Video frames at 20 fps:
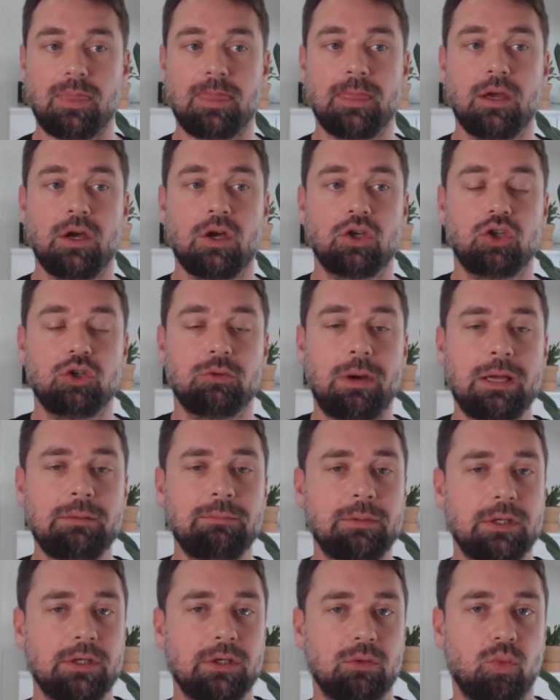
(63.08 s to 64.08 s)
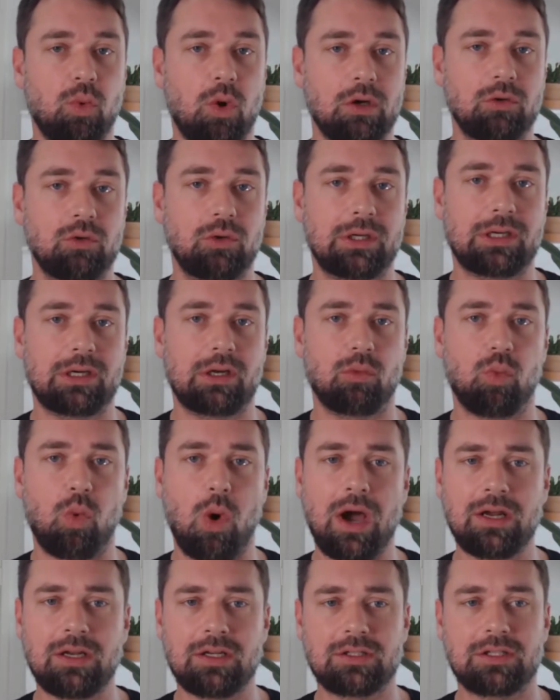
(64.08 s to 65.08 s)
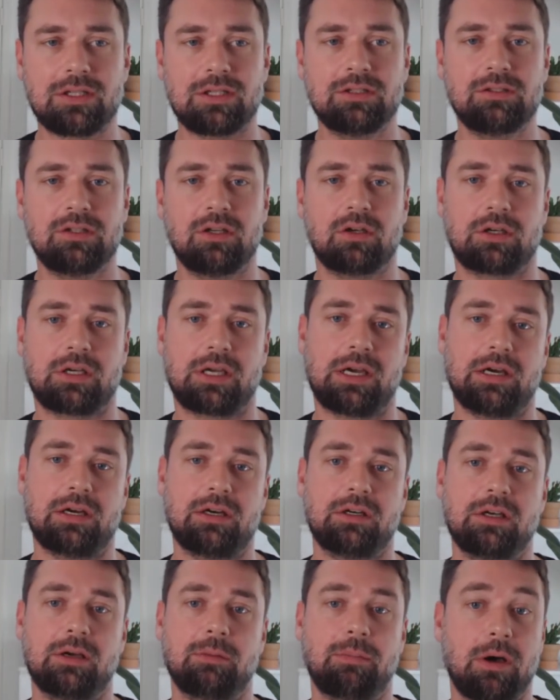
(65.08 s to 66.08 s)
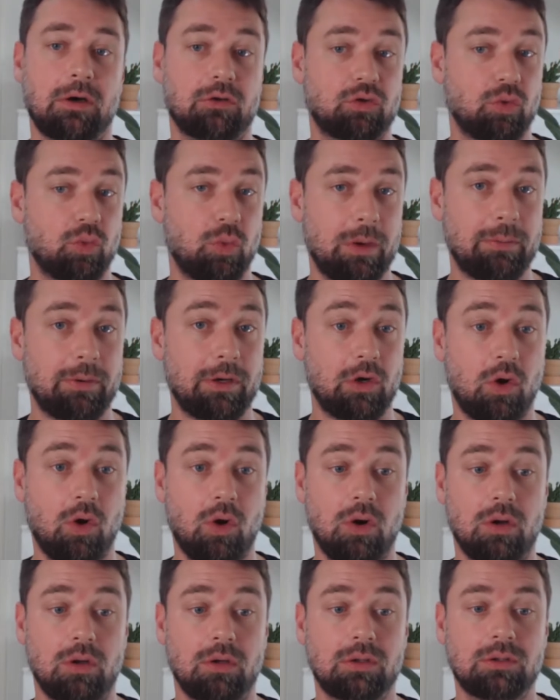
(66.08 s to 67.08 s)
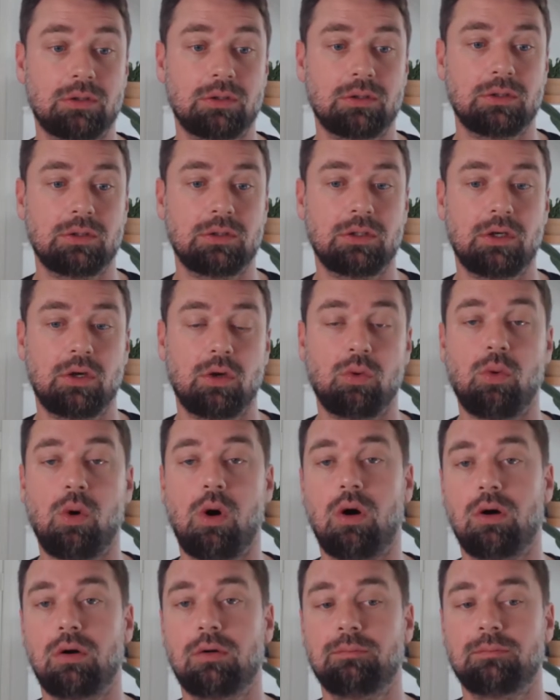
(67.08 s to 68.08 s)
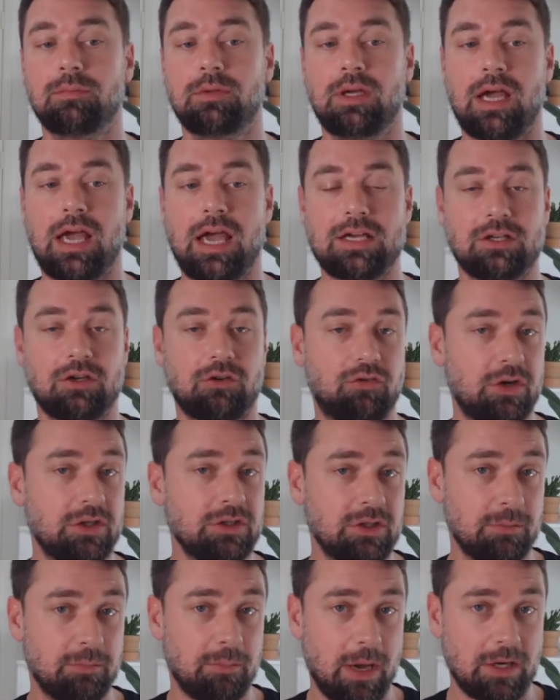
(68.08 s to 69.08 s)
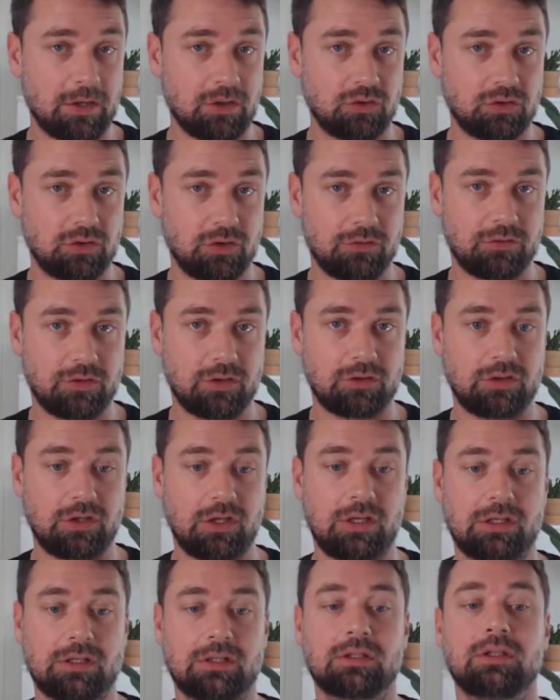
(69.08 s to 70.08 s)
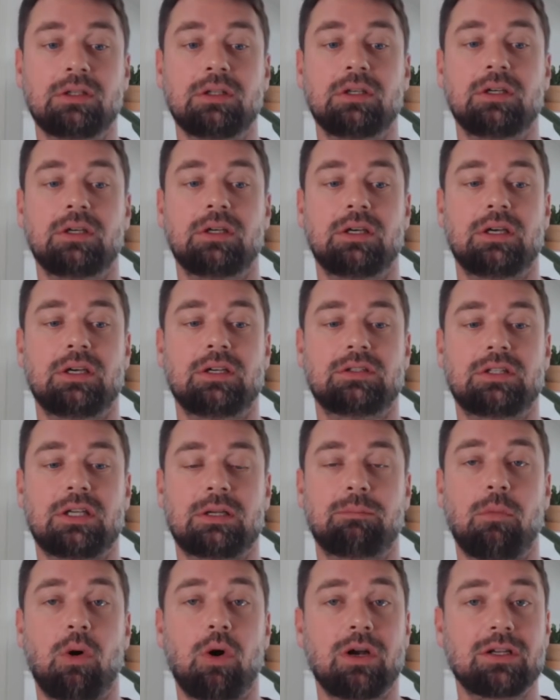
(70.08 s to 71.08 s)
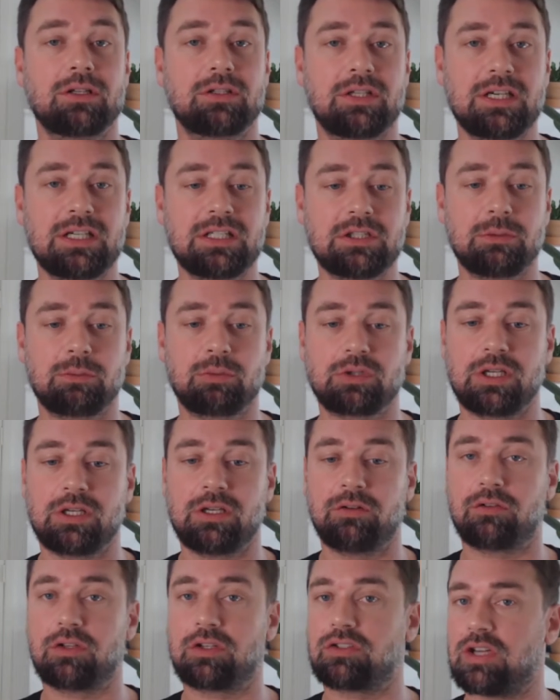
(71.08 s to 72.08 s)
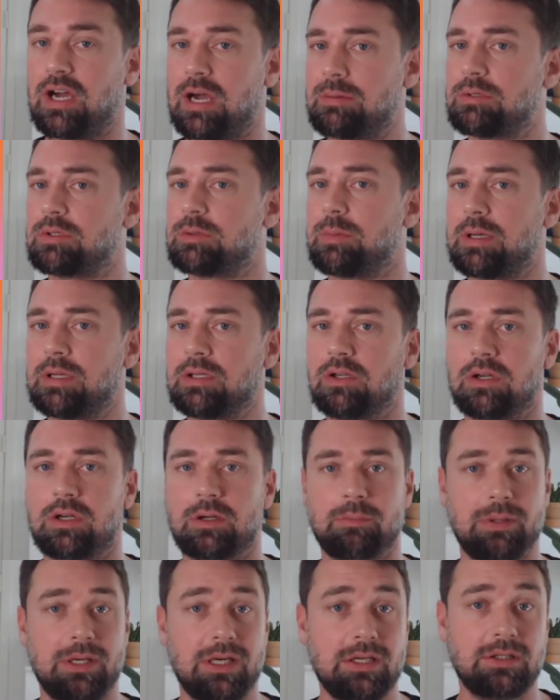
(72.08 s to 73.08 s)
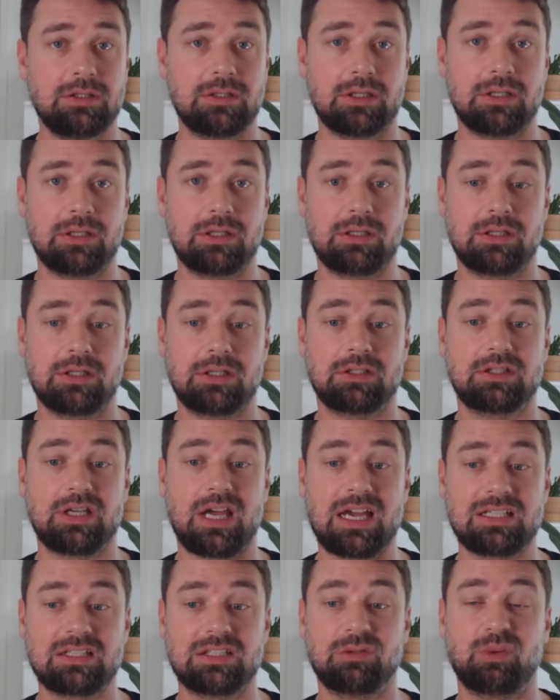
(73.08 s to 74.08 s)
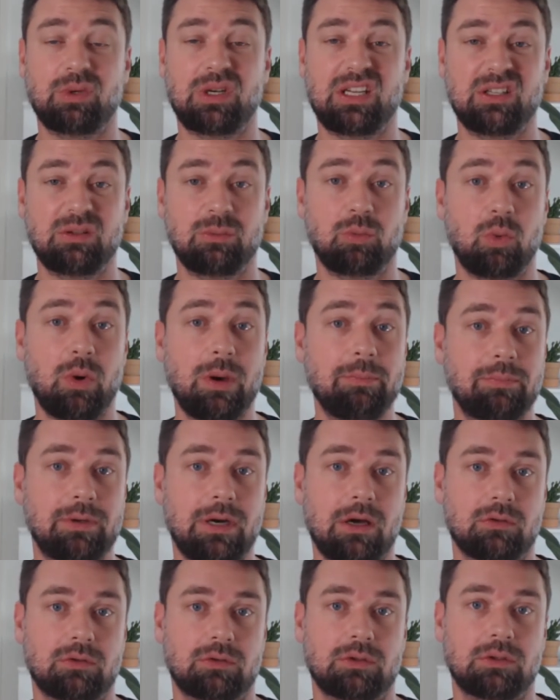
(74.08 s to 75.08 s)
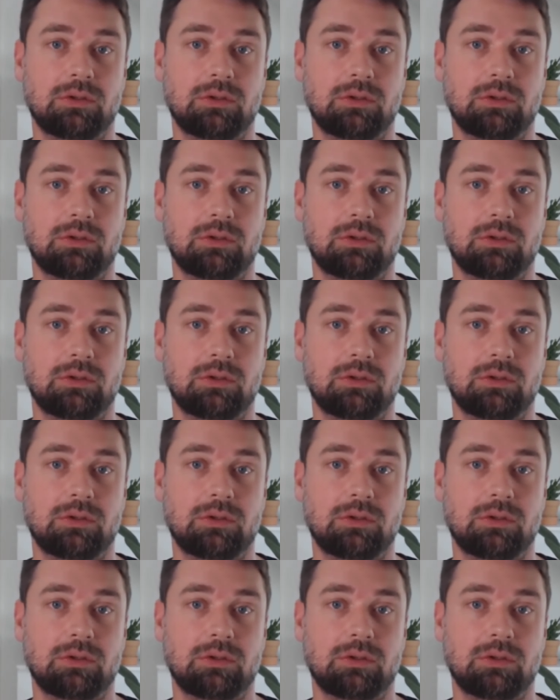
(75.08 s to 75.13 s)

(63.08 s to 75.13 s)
You might be wondering, why does Intel care about the web at all? Well, as our friends at Microsoft are telling, is that more than 60% of the time spent on a PC is actually within the web browser.